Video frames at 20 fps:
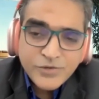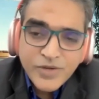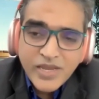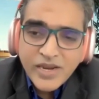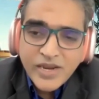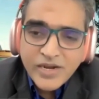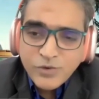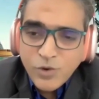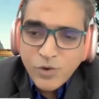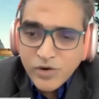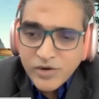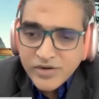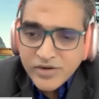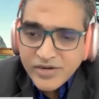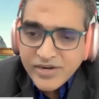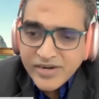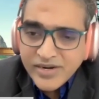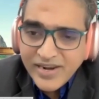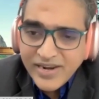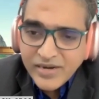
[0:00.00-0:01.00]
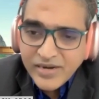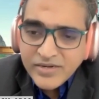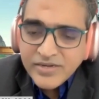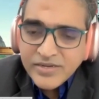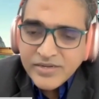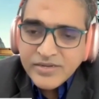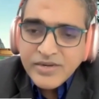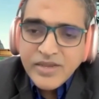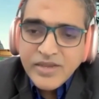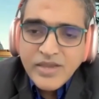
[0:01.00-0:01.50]
are today headquartered in
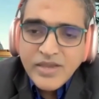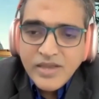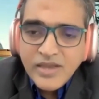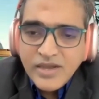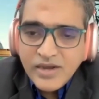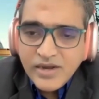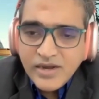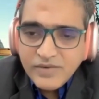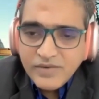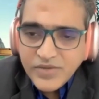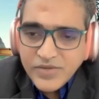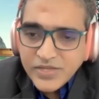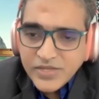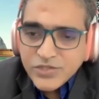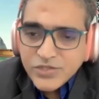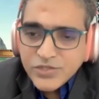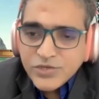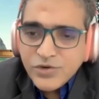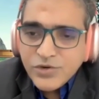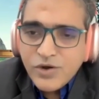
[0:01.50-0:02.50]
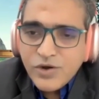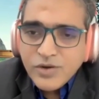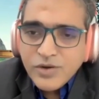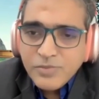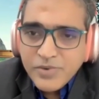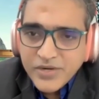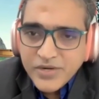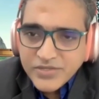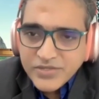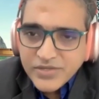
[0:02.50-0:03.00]
London, with a
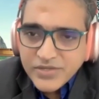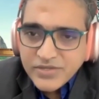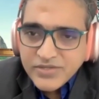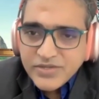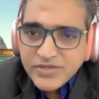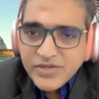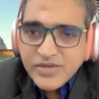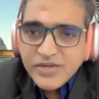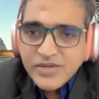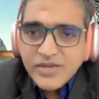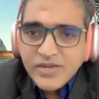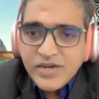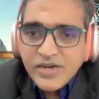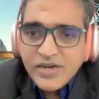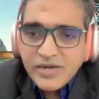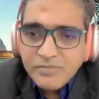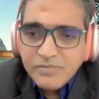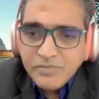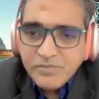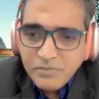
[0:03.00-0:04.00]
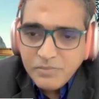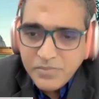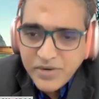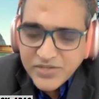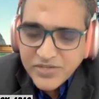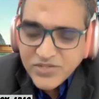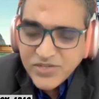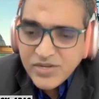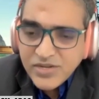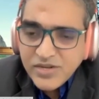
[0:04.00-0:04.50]
strong presence in
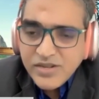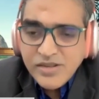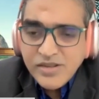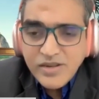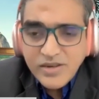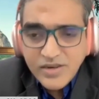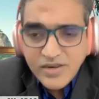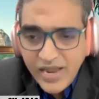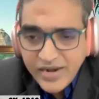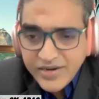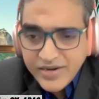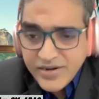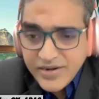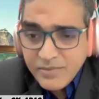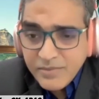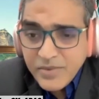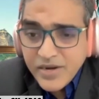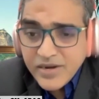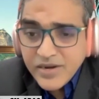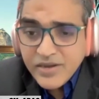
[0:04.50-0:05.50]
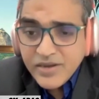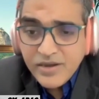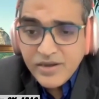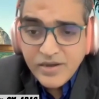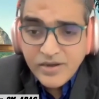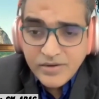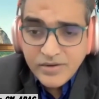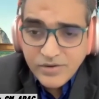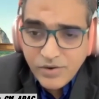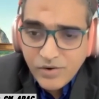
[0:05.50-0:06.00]
Brazil, Latin
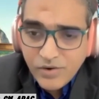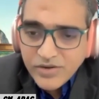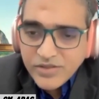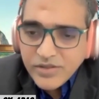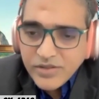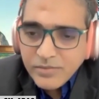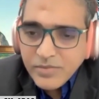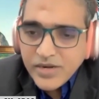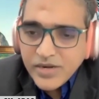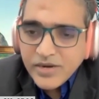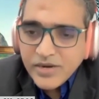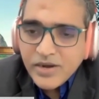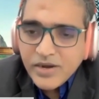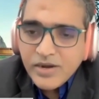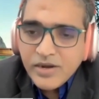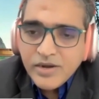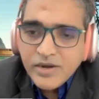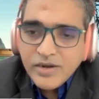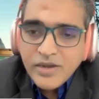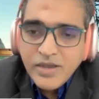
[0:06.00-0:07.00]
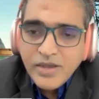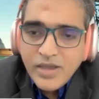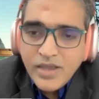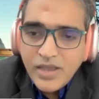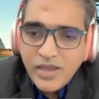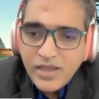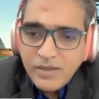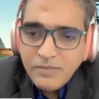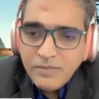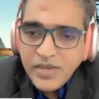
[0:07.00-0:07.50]
America, North America,
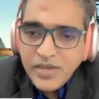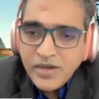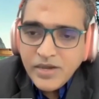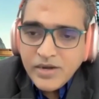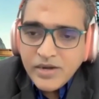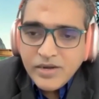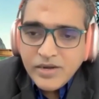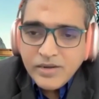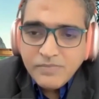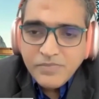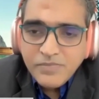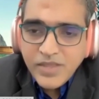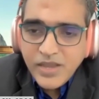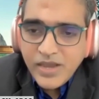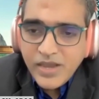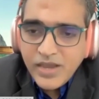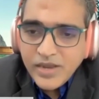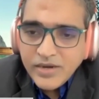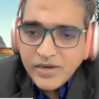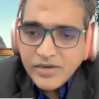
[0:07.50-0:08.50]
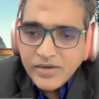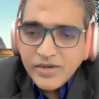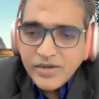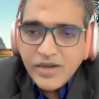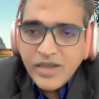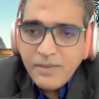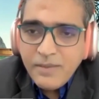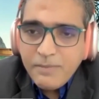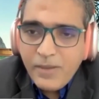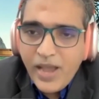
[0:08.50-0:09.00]
EMEA, and
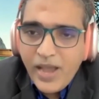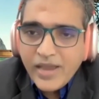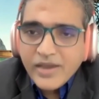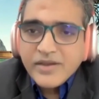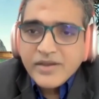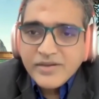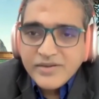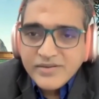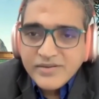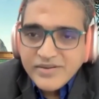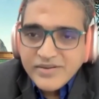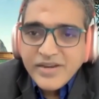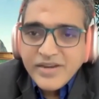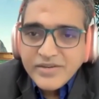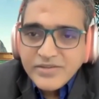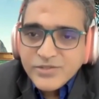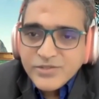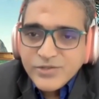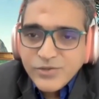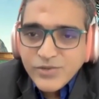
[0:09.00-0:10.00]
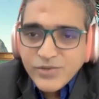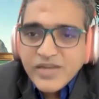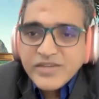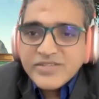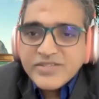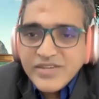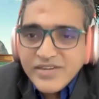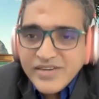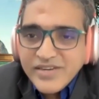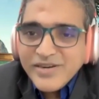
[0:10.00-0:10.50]
APAC, right? So
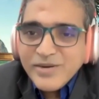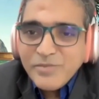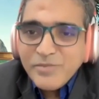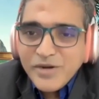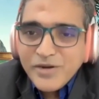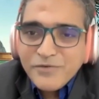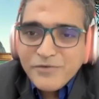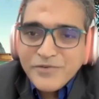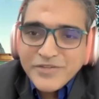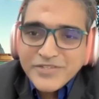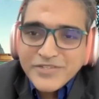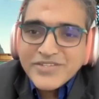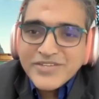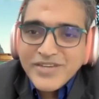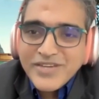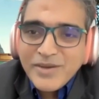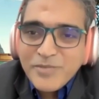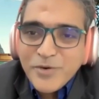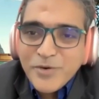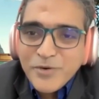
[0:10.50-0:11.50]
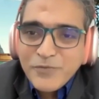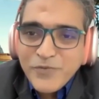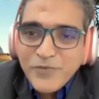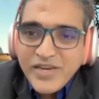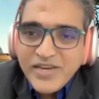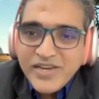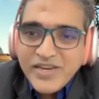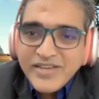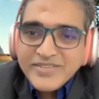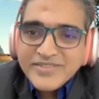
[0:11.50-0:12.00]
that's a little bit of history about
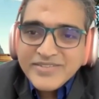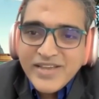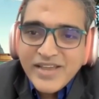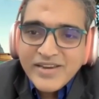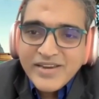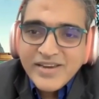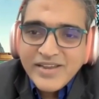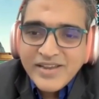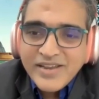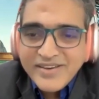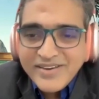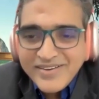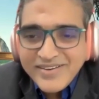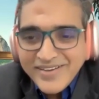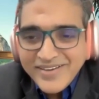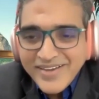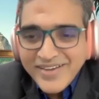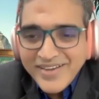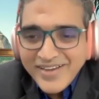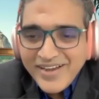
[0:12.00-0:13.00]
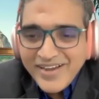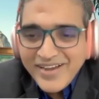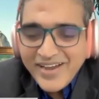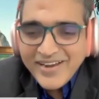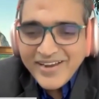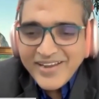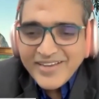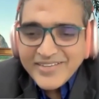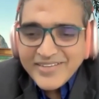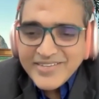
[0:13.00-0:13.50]
VTEX. And
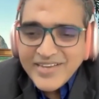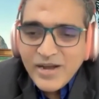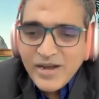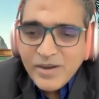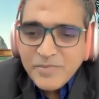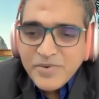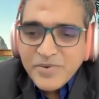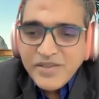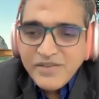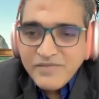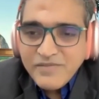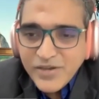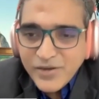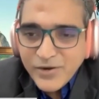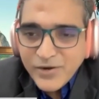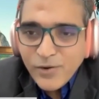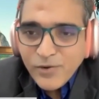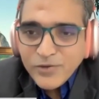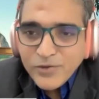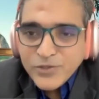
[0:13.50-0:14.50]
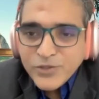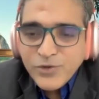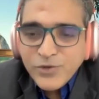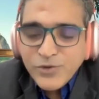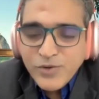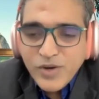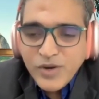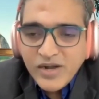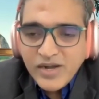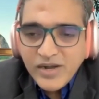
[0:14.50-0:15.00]
as a company, we are
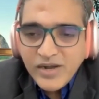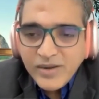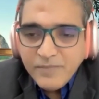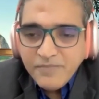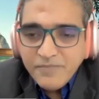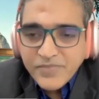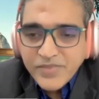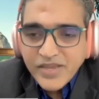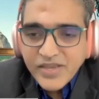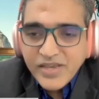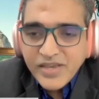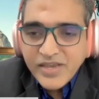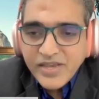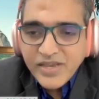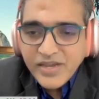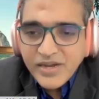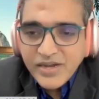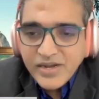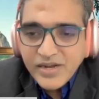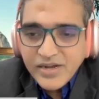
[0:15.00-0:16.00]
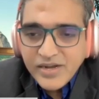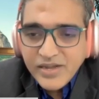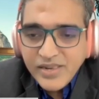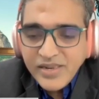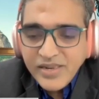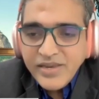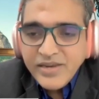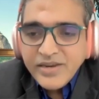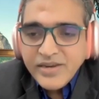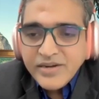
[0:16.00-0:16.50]
also a
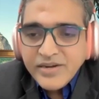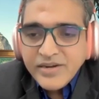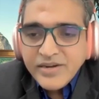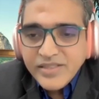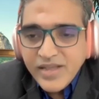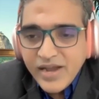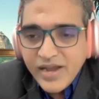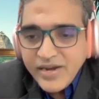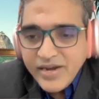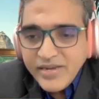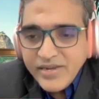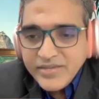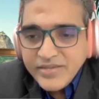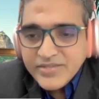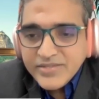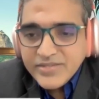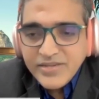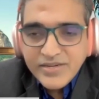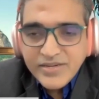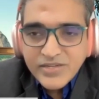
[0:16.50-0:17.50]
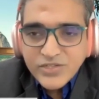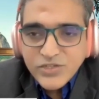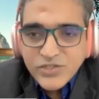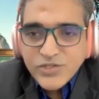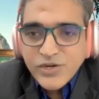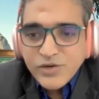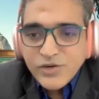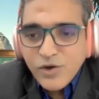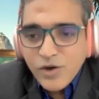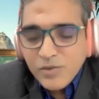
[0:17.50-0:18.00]
leader in the IDC
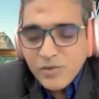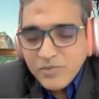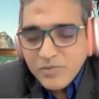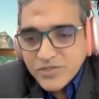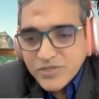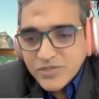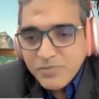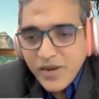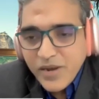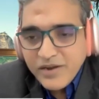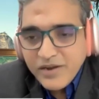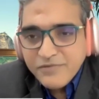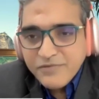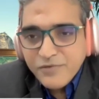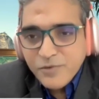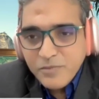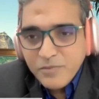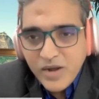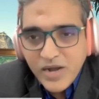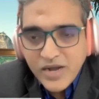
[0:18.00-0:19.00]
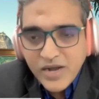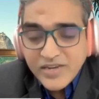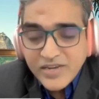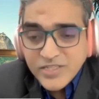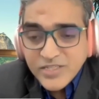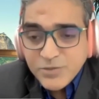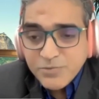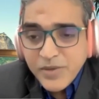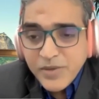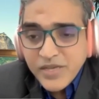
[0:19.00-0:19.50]
digital commerce platform
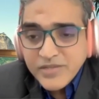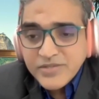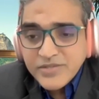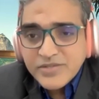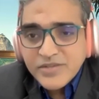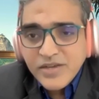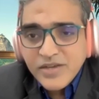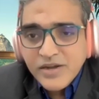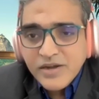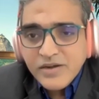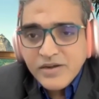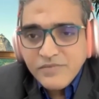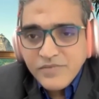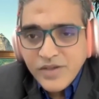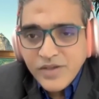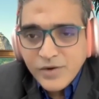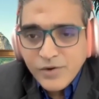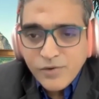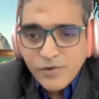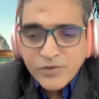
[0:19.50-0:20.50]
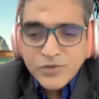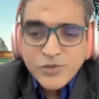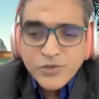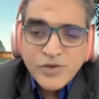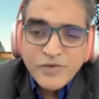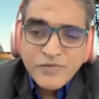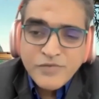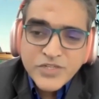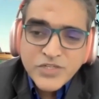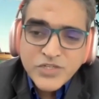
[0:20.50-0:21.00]
market space. We are also
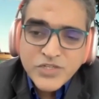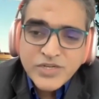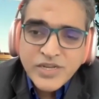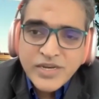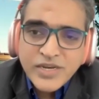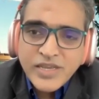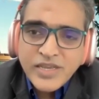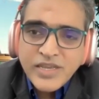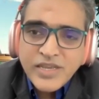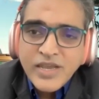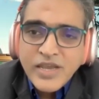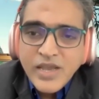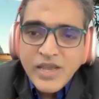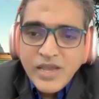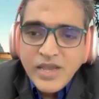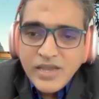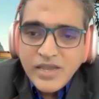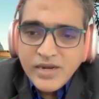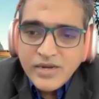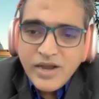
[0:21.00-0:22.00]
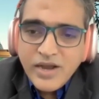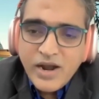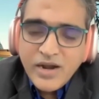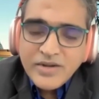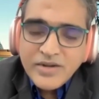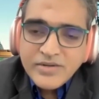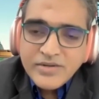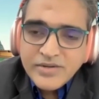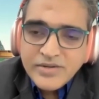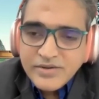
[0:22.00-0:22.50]
a visionary in
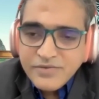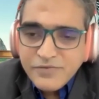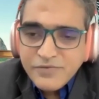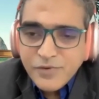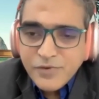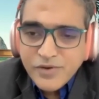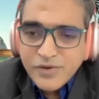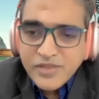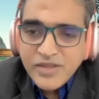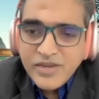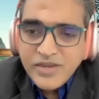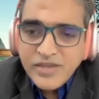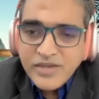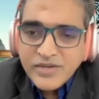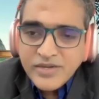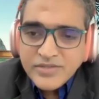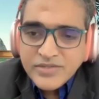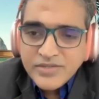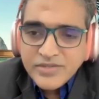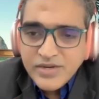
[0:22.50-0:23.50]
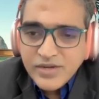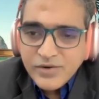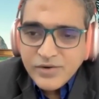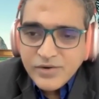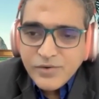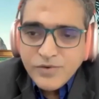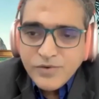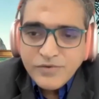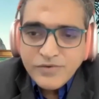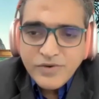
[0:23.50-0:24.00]
Gartner for 3 years in a
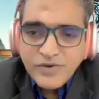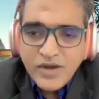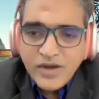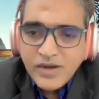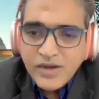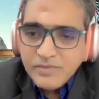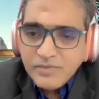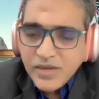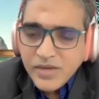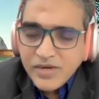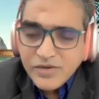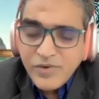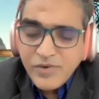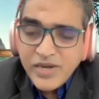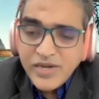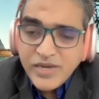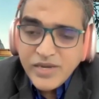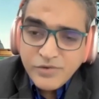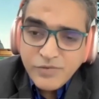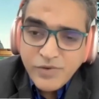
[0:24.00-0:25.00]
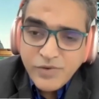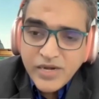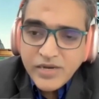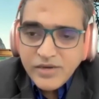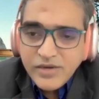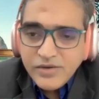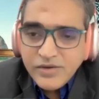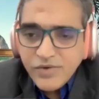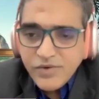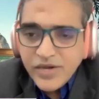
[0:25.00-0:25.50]
row in
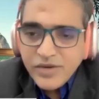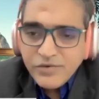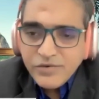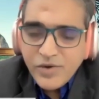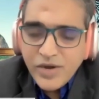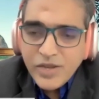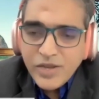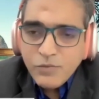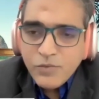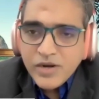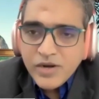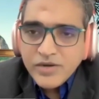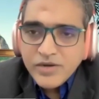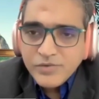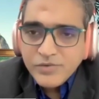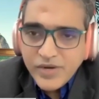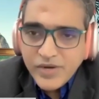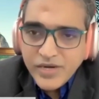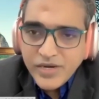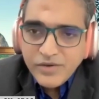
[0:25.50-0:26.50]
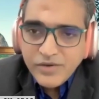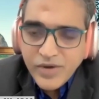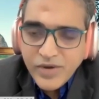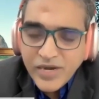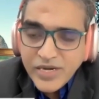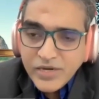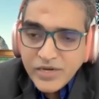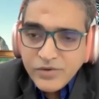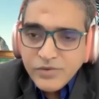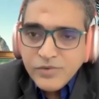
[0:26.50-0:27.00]
2020, 2021,
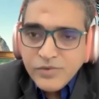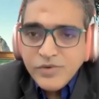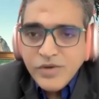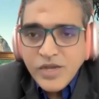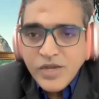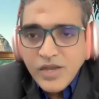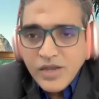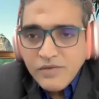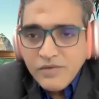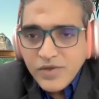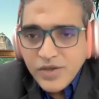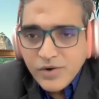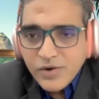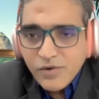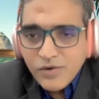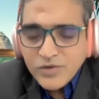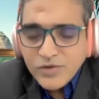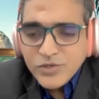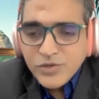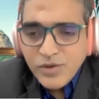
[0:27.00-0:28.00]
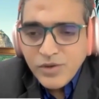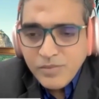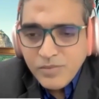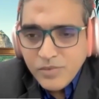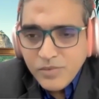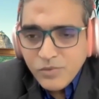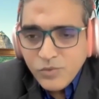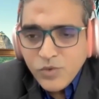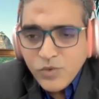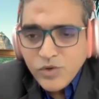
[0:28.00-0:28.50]
2022. We are
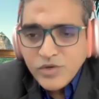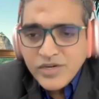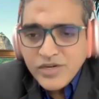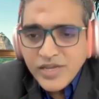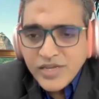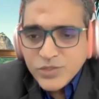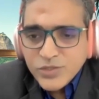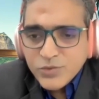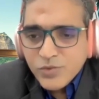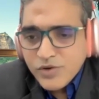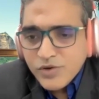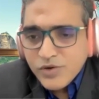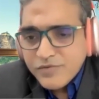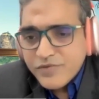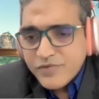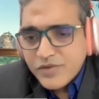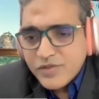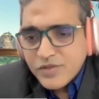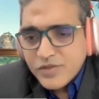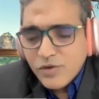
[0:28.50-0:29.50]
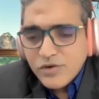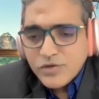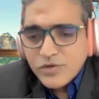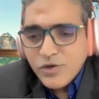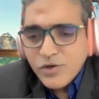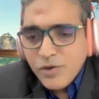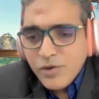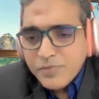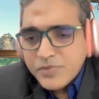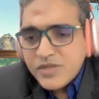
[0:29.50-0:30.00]
also voted as one of the
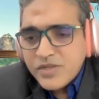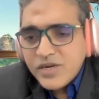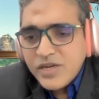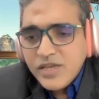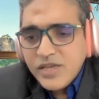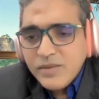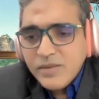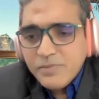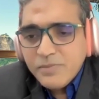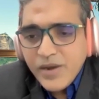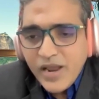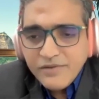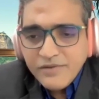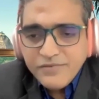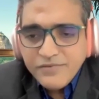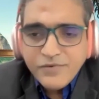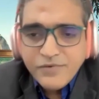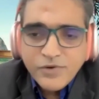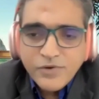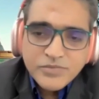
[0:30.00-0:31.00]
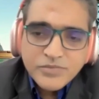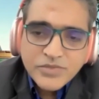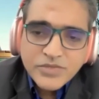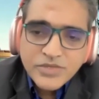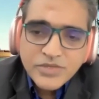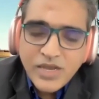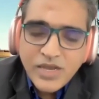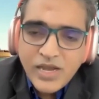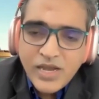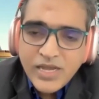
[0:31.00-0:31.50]
top 3
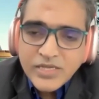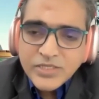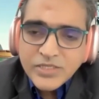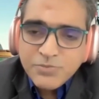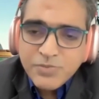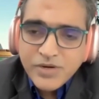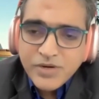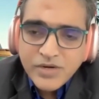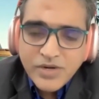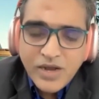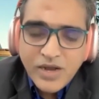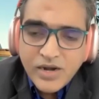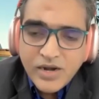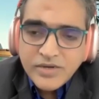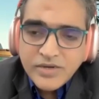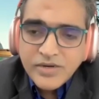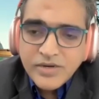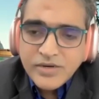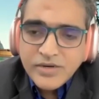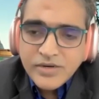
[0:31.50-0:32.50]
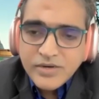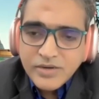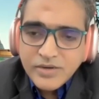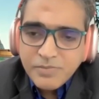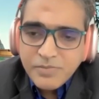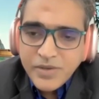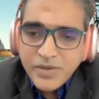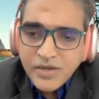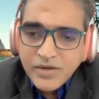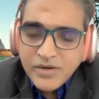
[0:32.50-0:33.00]
platforms as per Gartner
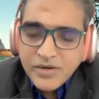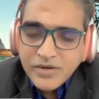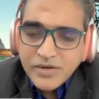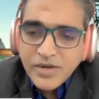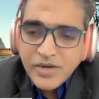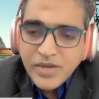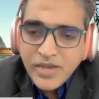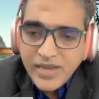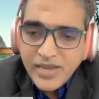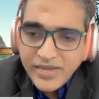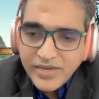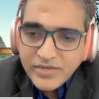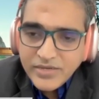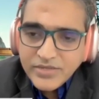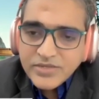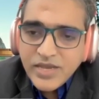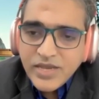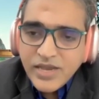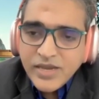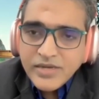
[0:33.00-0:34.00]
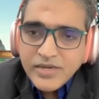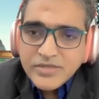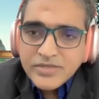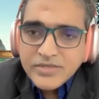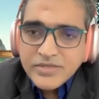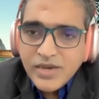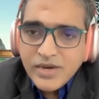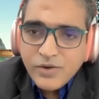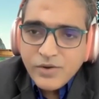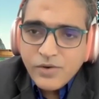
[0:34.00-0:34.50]
Peer
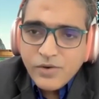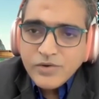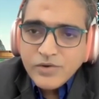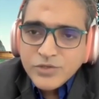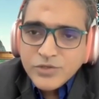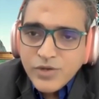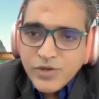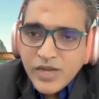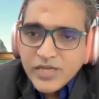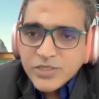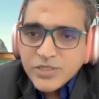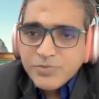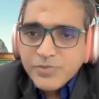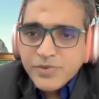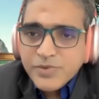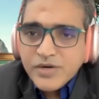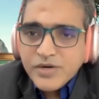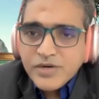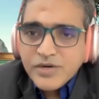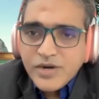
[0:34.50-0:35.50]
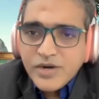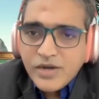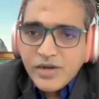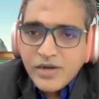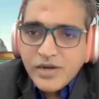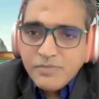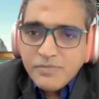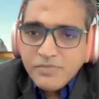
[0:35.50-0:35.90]
Insights and also as per